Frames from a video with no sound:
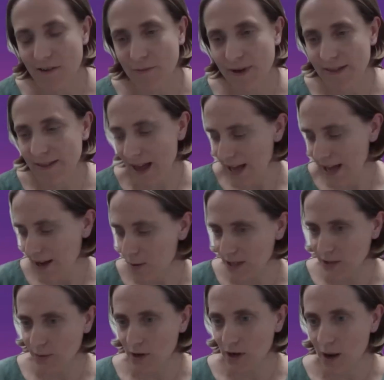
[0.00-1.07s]
off with a
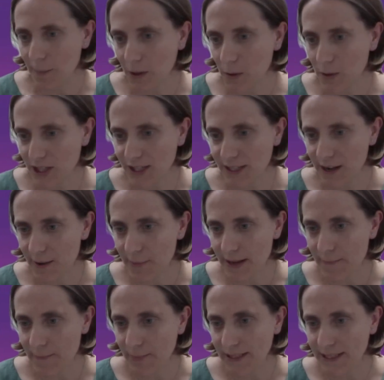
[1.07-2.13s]
question? We've got a couple of questions coming
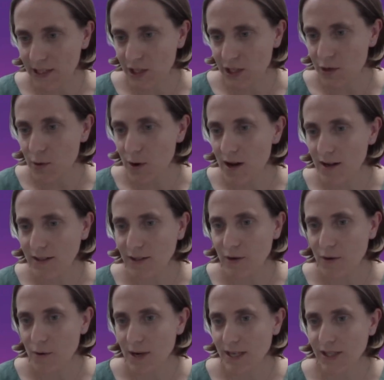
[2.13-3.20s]
in. Please do ask
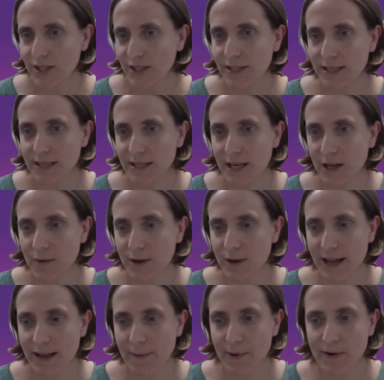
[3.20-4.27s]
your questions in the
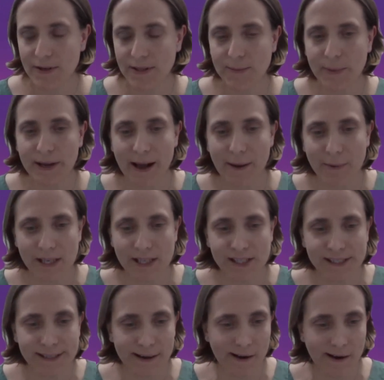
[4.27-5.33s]
Q&A box, but I'm going to
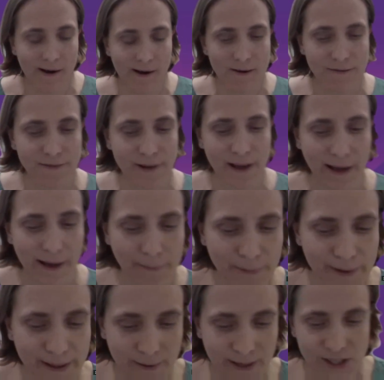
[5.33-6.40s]
start off um,
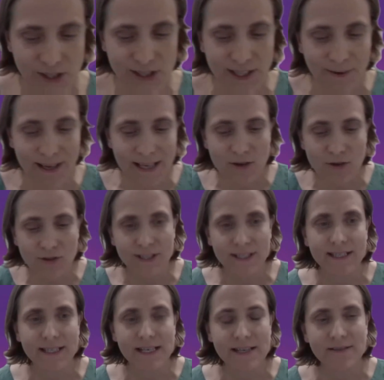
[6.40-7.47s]
with a question. So in your
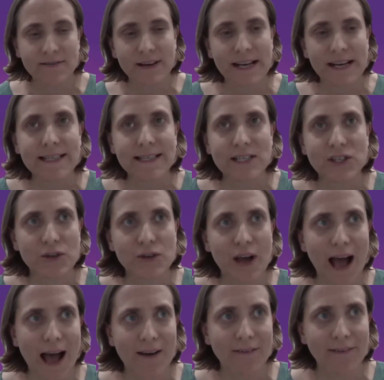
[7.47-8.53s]
study three, did you
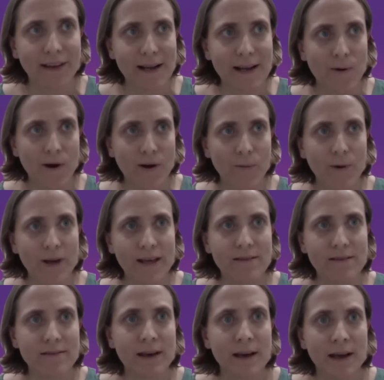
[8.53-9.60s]
have anyone
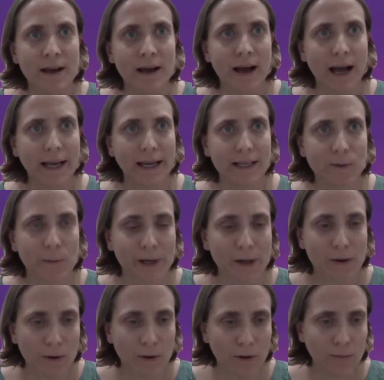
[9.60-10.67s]
with, I guess, what we
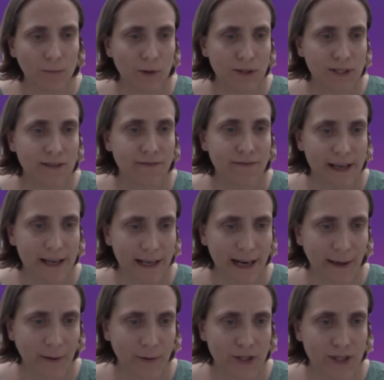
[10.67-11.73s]
call more severe
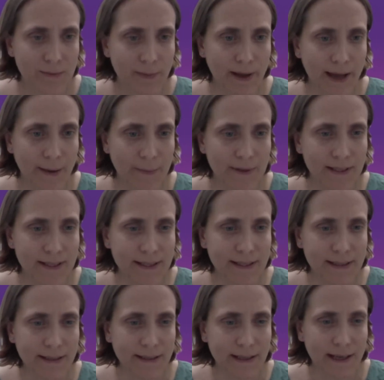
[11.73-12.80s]
language
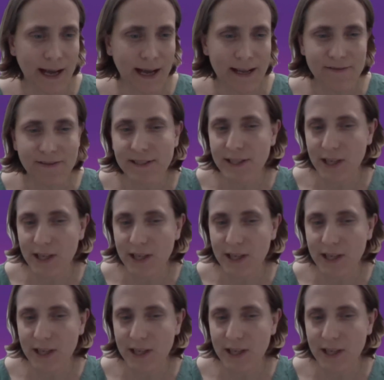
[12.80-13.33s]
impairments? And if